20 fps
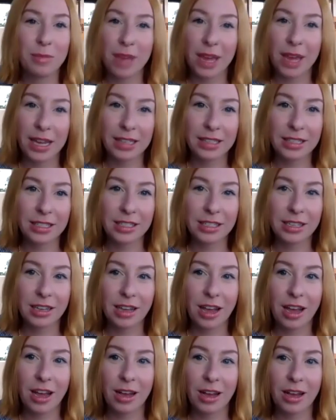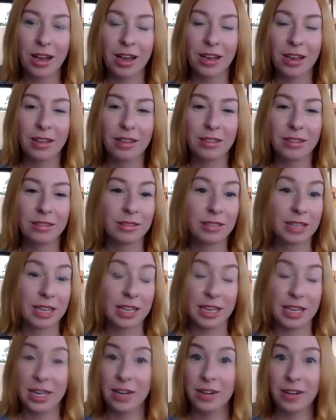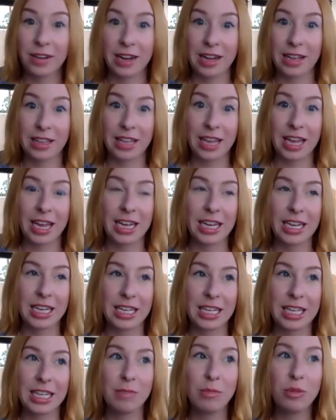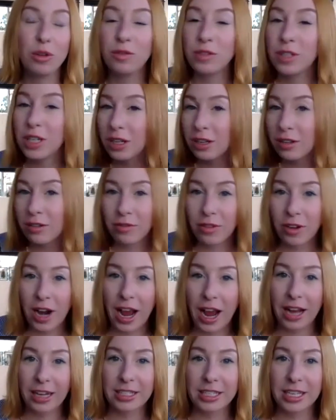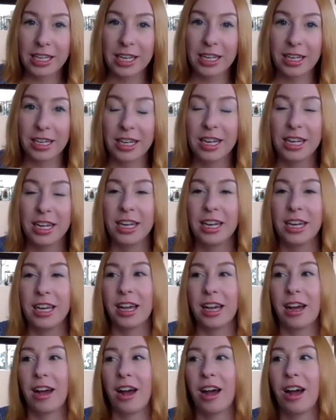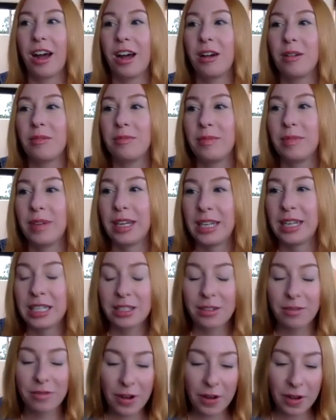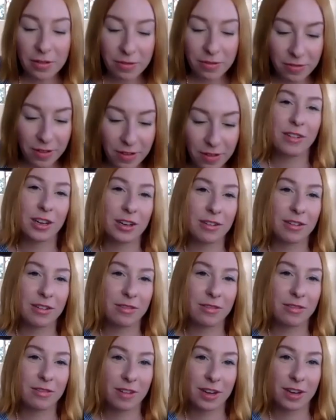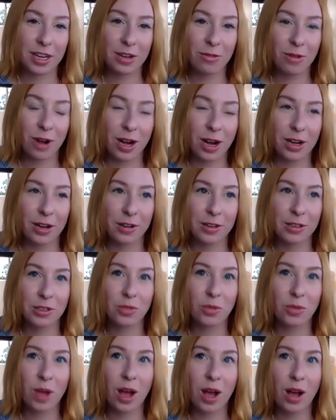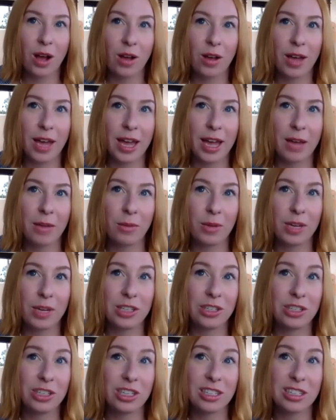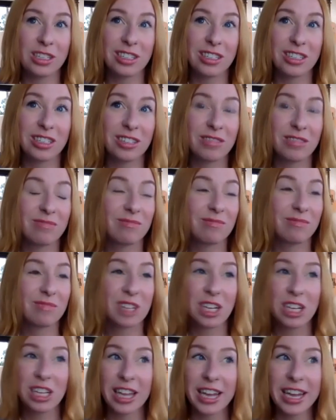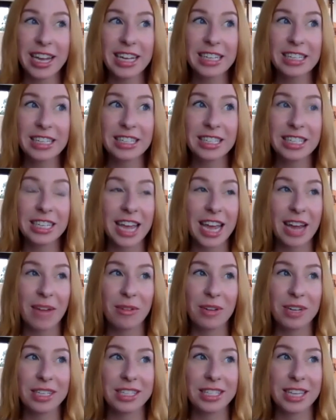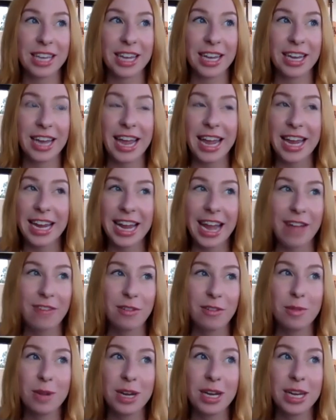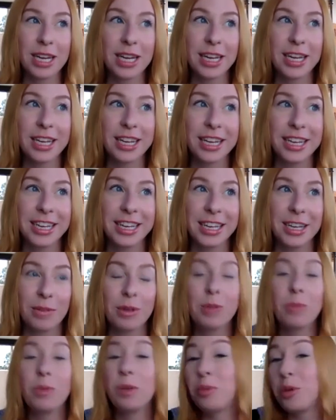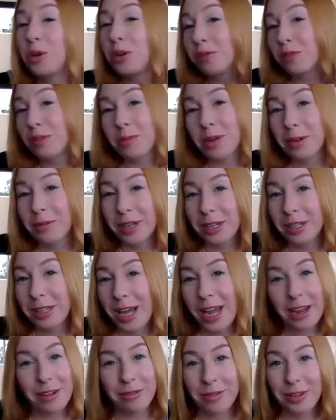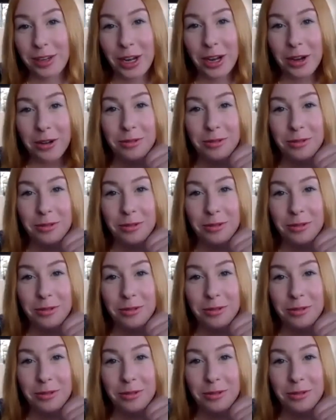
friendship. We met uh, in here in LA. He moved here for acting, um, and he's a very funny guy, very funny writer as well. And we just clicked, and we said, "Hey, everybody." we, we pulled from our real life you know